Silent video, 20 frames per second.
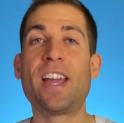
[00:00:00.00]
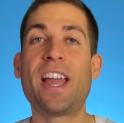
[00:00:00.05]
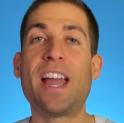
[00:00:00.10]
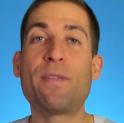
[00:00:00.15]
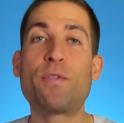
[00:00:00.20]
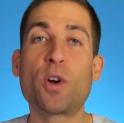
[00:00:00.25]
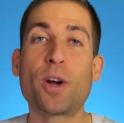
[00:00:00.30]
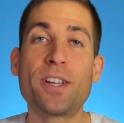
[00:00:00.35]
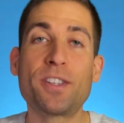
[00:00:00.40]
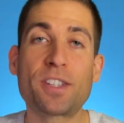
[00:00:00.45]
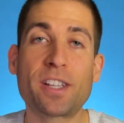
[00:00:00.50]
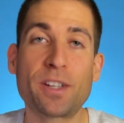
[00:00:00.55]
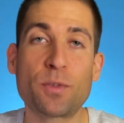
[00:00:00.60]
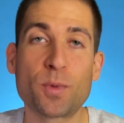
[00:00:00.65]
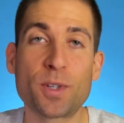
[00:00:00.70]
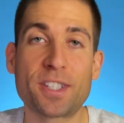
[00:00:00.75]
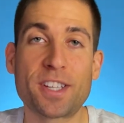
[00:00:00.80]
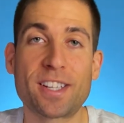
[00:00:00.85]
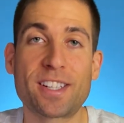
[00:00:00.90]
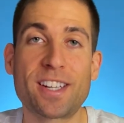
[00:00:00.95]
If you're insulin
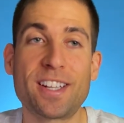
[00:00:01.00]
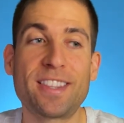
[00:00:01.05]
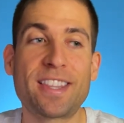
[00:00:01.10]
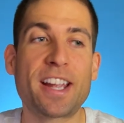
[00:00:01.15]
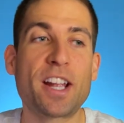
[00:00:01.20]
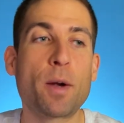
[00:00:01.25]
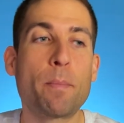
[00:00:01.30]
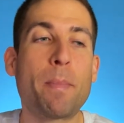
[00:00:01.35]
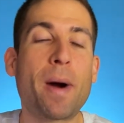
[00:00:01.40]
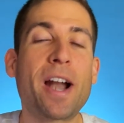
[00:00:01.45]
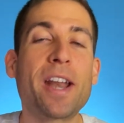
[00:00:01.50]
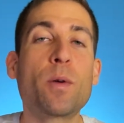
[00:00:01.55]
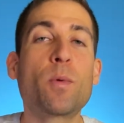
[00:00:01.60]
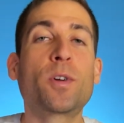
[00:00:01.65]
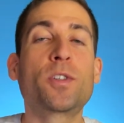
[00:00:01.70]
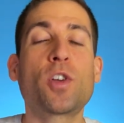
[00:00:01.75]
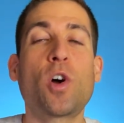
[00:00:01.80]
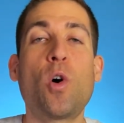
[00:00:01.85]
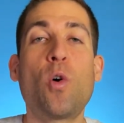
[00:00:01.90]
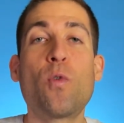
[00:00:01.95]
resistant, then your body
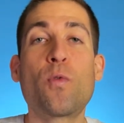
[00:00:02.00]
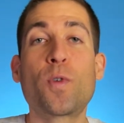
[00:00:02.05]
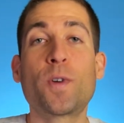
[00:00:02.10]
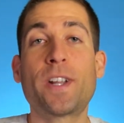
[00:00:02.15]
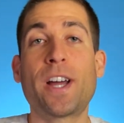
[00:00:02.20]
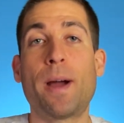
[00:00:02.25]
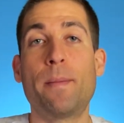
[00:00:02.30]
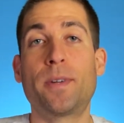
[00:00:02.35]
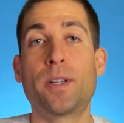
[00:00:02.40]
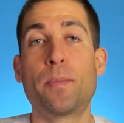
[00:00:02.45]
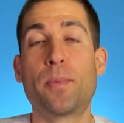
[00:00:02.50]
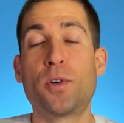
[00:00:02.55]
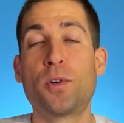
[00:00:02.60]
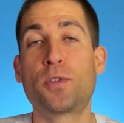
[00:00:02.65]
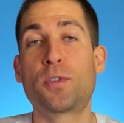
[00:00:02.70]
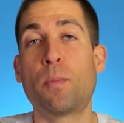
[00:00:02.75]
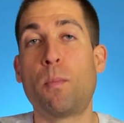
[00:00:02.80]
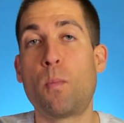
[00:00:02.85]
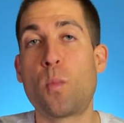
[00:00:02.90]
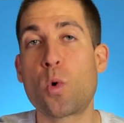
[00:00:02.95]
works overtime to
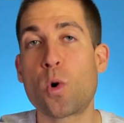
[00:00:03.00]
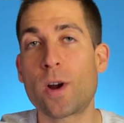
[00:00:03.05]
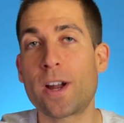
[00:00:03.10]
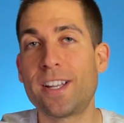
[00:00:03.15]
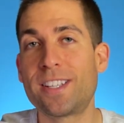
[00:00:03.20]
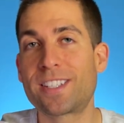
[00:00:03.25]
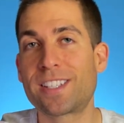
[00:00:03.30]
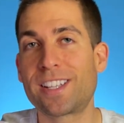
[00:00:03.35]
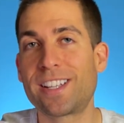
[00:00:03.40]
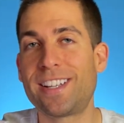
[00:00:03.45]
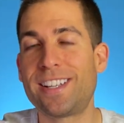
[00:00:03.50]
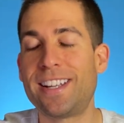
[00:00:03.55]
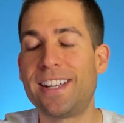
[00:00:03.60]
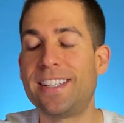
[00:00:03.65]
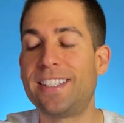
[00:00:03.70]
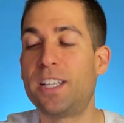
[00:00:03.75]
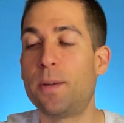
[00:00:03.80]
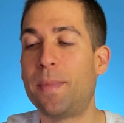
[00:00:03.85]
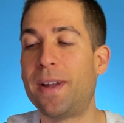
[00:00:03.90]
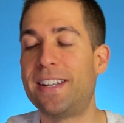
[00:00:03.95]
produce more
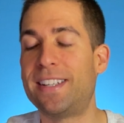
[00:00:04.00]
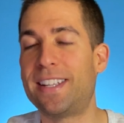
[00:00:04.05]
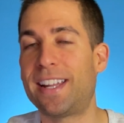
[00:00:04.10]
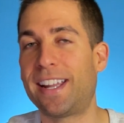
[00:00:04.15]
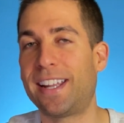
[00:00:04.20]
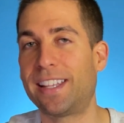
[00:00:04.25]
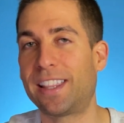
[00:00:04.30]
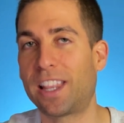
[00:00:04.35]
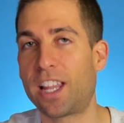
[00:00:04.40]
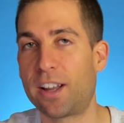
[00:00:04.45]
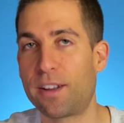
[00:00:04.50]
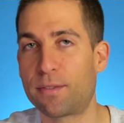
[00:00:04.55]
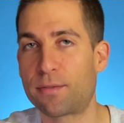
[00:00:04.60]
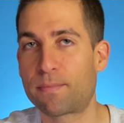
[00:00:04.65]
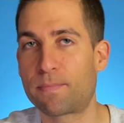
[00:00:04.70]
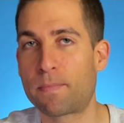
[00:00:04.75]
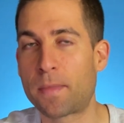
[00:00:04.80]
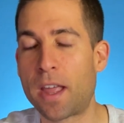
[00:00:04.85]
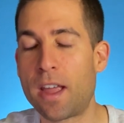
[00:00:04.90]
insulin to maintain life.